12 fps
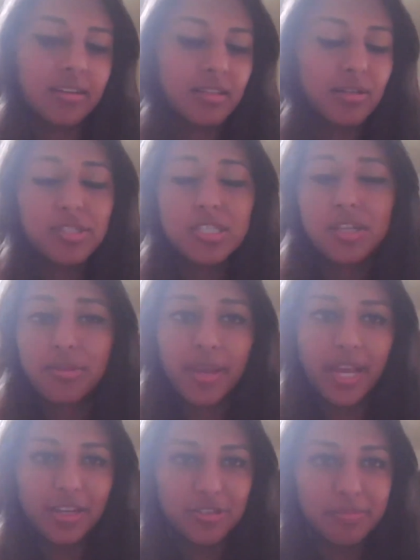close to
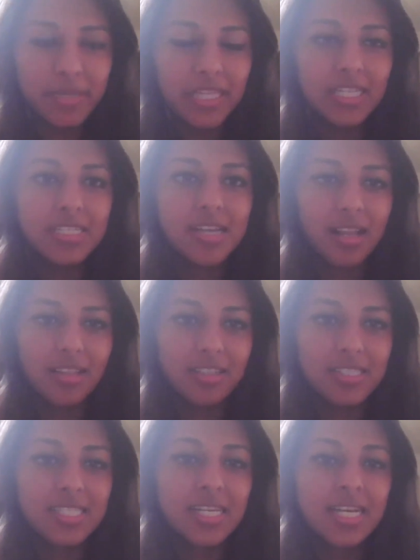$300
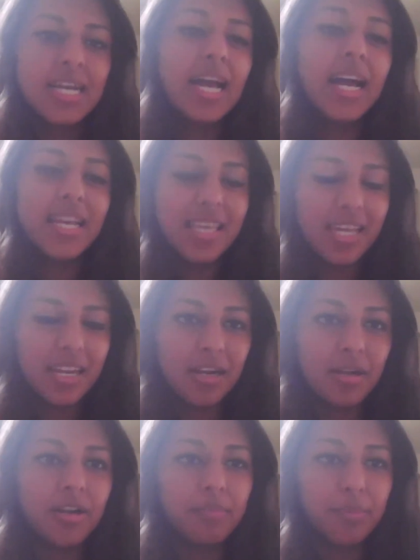million a
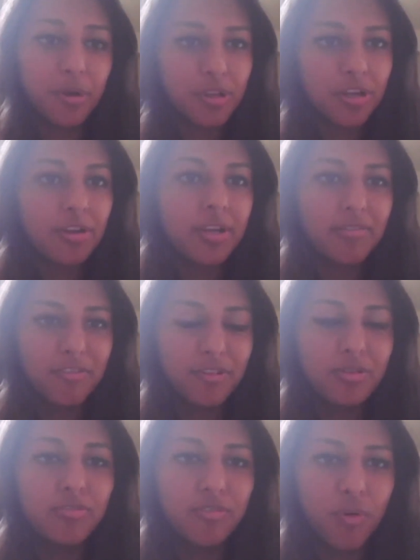year procuring
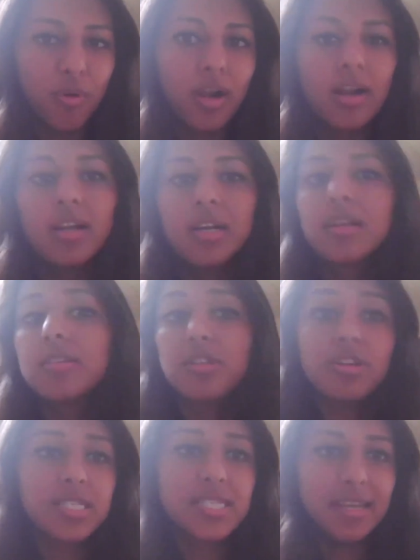food for New
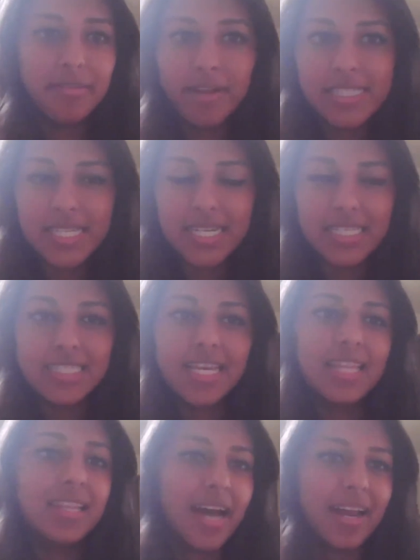York City residents,
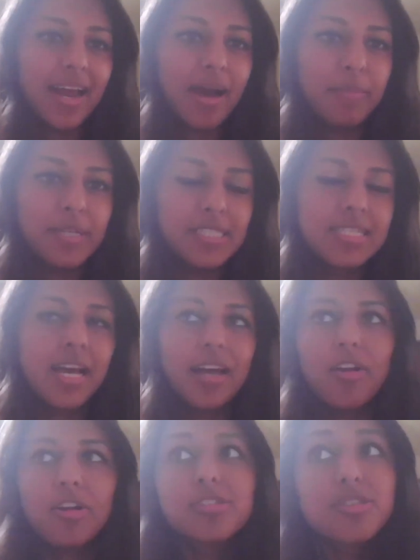and that happens at
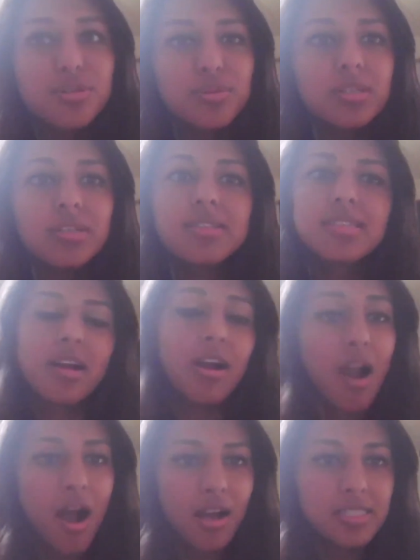our schools, our
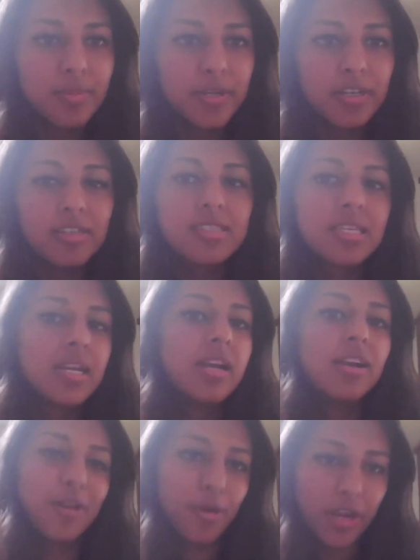hospitals,
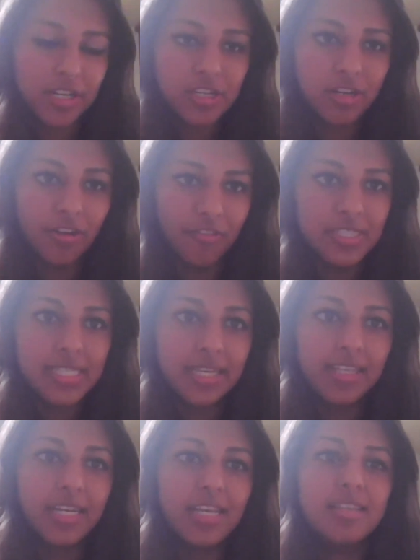correctional
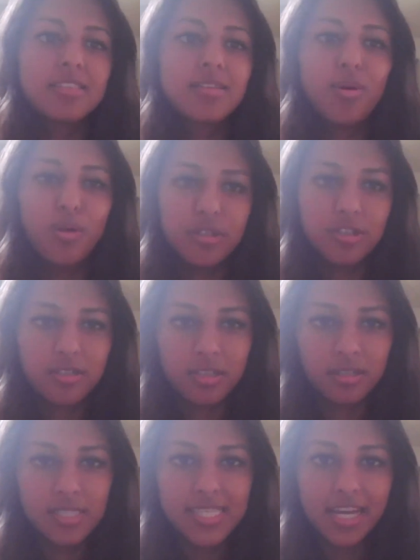facilities, older
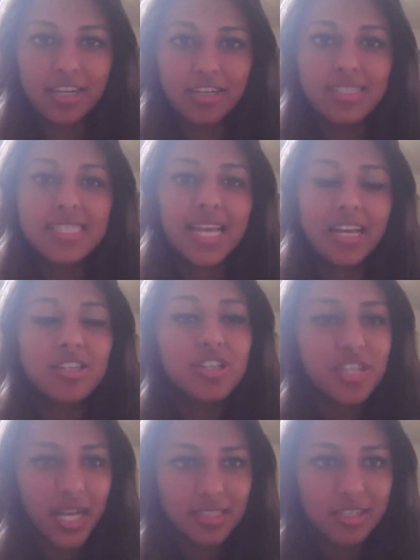adult centers, and
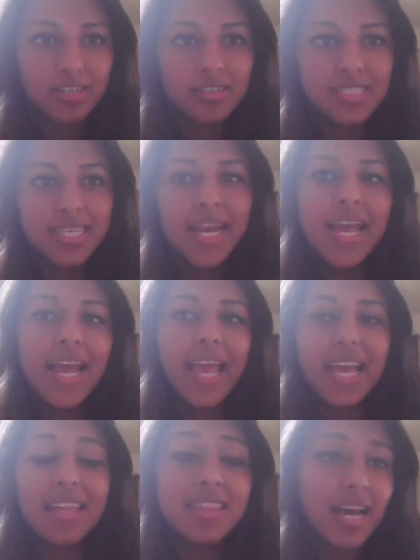shelters.
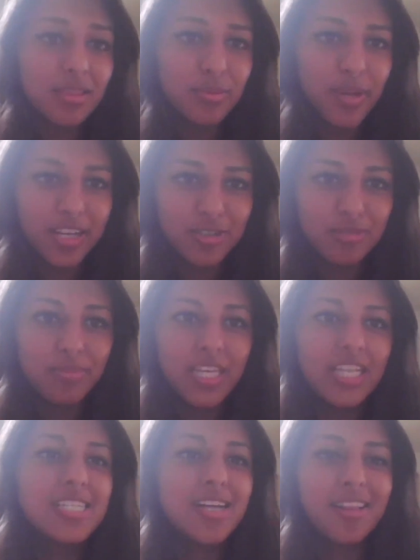And that $300
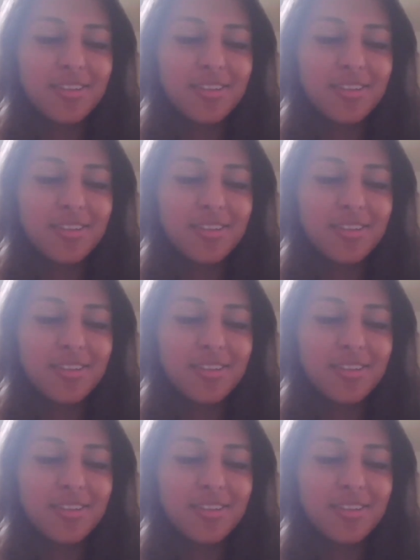million